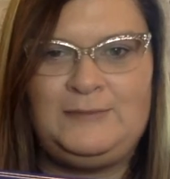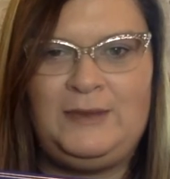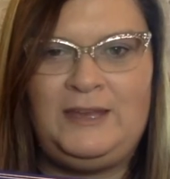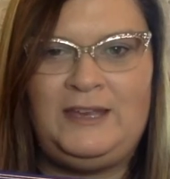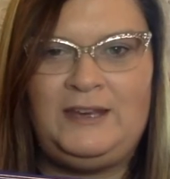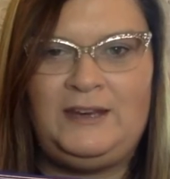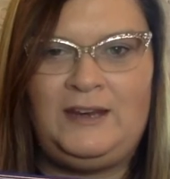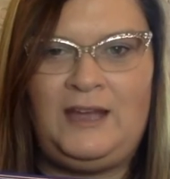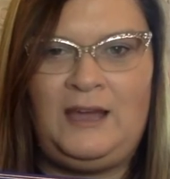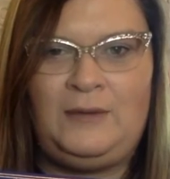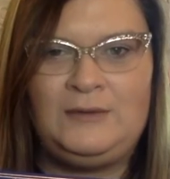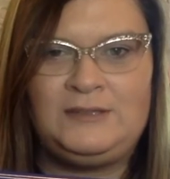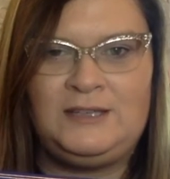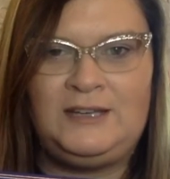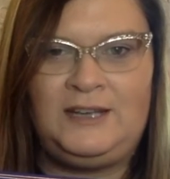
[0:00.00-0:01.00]
but I
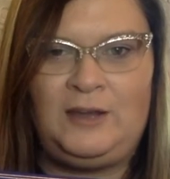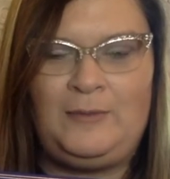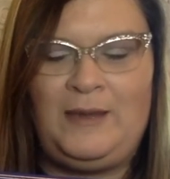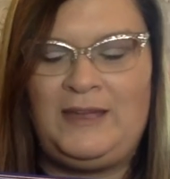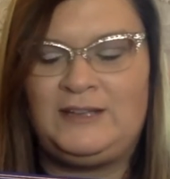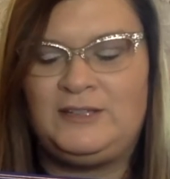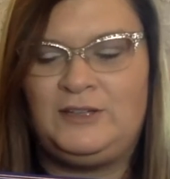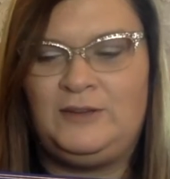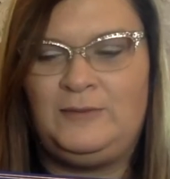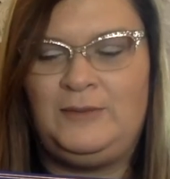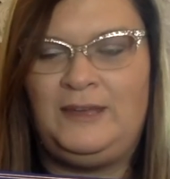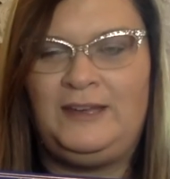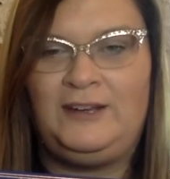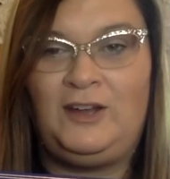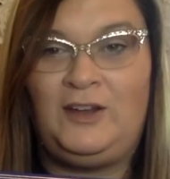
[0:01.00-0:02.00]
was going to go back to it,
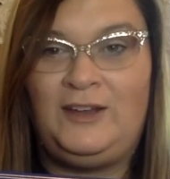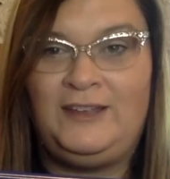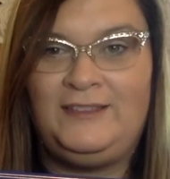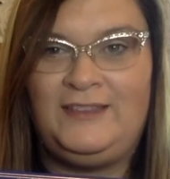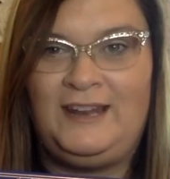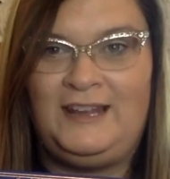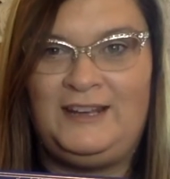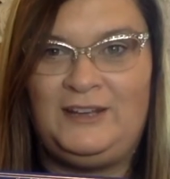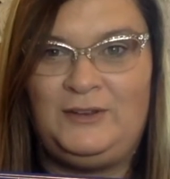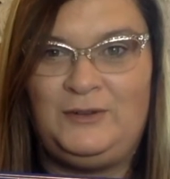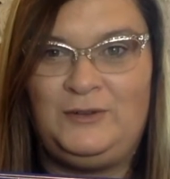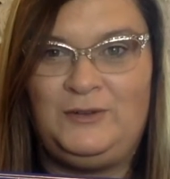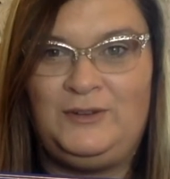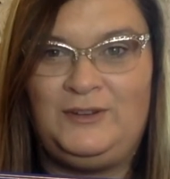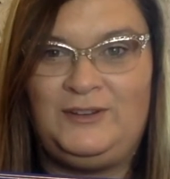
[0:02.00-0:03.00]
but not that I don't
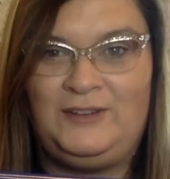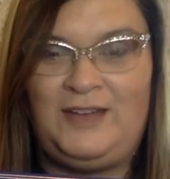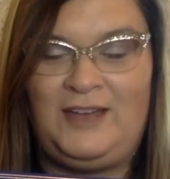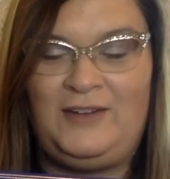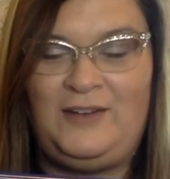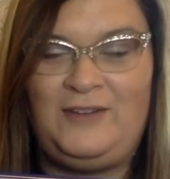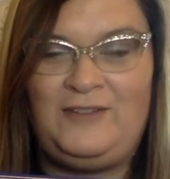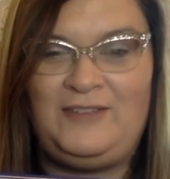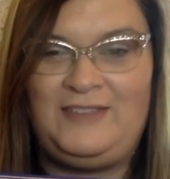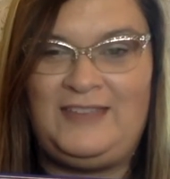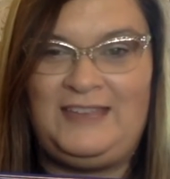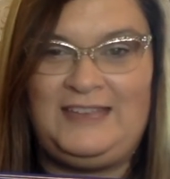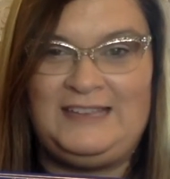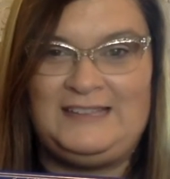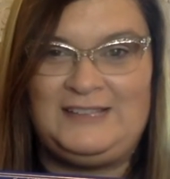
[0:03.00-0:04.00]
I don't have anything
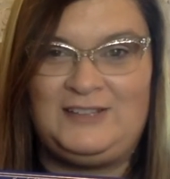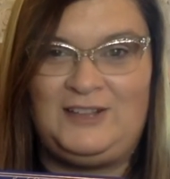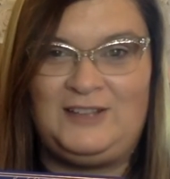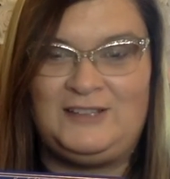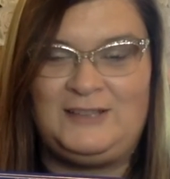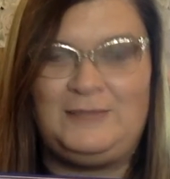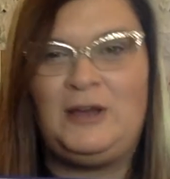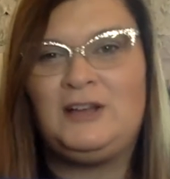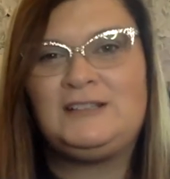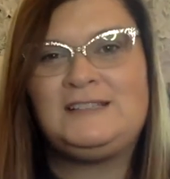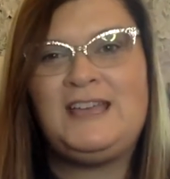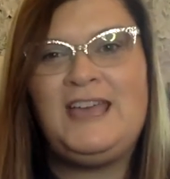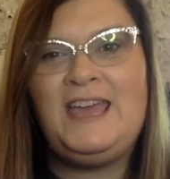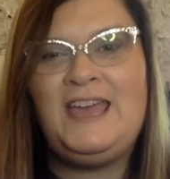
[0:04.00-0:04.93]
against glossy box.